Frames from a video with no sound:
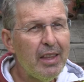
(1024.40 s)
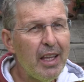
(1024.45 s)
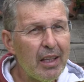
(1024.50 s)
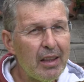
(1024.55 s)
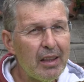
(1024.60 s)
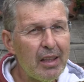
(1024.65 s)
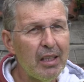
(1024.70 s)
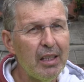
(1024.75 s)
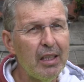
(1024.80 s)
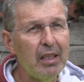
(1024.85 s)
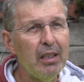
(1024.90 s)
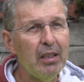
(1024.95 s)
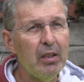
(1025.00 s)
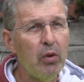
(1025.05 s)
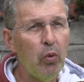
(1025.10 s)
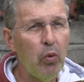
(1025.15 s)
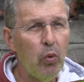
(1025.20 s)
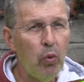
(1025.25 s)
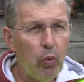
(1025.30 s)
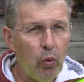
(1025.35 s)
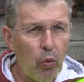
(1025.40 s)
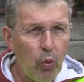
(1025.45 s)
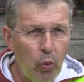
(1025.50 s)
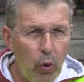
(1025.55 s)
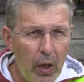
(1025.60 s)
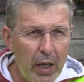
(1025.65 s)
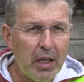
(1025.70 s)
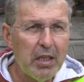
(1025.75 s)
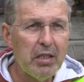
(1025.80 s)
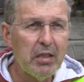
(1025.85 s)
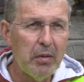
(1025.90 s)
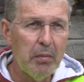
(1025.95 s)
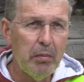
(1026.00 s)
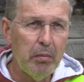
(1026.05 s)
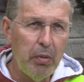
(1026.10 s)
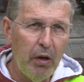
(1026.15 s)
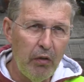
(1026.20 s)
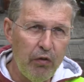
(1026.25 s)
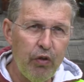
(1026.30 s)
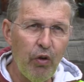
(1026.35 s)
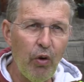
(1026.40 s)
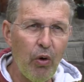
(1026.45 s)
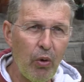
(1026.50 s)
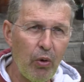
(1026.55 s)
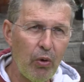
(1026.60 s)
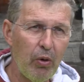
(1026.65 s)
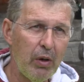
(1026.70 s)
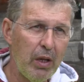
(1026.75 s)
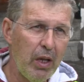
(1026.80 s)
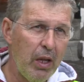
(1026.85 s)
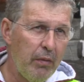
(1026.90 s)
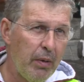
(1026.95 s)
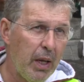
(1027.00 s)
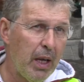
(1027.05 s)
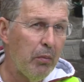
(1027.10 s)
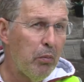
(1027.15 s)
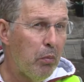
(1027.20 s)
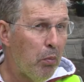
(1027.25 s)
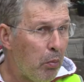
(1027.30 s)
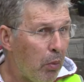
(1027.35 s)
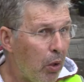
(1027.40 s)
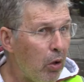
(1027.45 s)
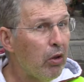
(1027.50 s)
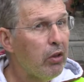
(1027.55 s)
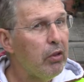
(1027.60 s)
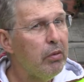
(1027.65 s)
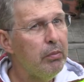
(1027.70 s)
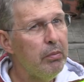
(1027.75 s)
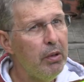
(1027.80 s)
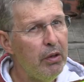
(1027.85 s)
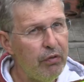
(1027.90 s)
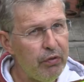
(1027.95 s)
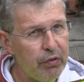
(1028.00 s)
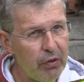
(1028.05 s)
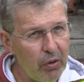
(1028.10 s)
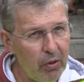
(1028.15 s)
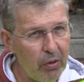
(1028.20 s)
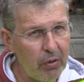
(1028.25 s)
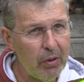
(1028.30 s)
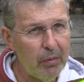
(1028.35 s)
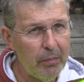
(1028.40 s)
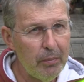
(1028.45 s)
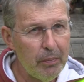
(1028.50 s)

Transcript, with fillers: that uh, weeks before, even months before,